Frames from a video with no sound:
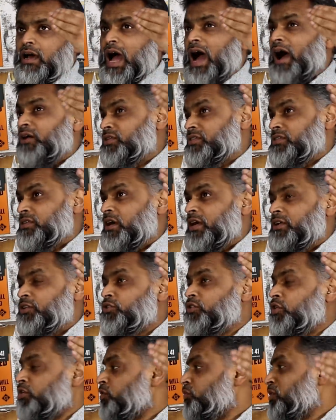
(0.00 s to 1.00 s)
outside. You
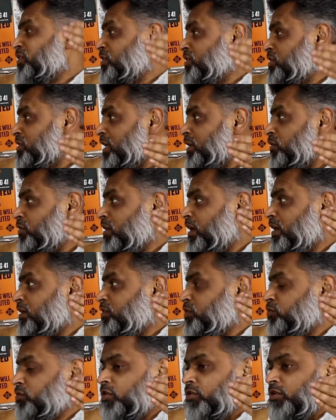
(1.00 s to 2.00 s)
don't know whether it's day or night.
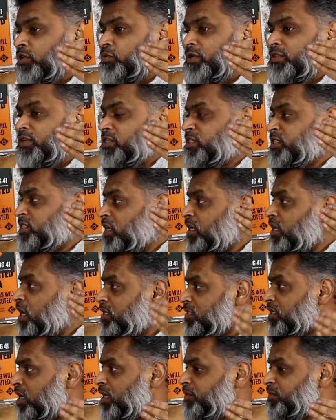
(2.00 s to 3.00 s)
You don't know whether it's Salah
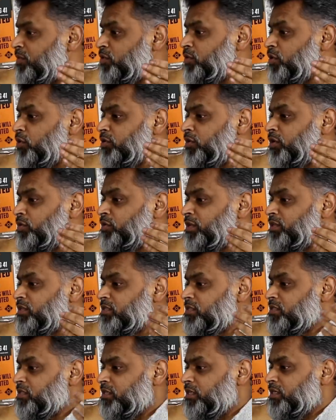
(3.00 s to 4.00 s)
time. You don't know whether
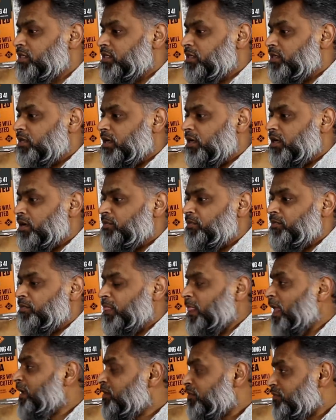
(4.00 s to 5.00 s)
it's
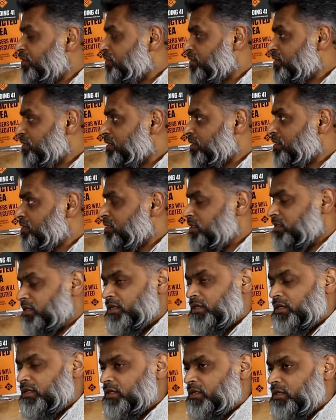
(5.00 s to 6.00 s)
any of those things.
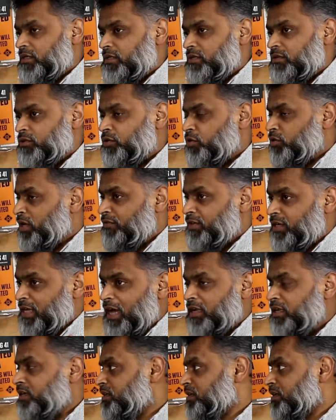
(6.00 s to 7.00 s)
You don't have a
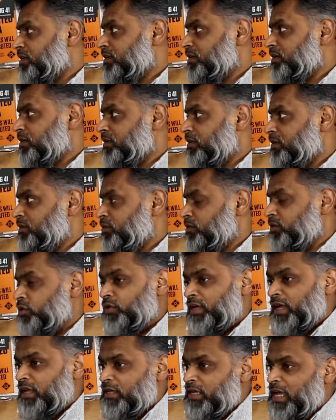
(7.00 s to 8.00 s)
calendar. You
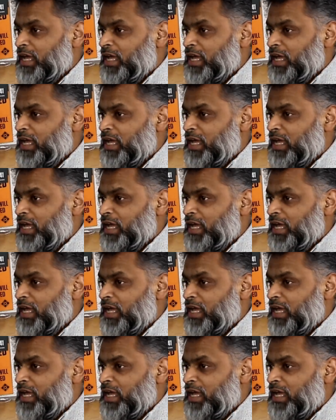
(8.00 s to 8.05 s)
don't get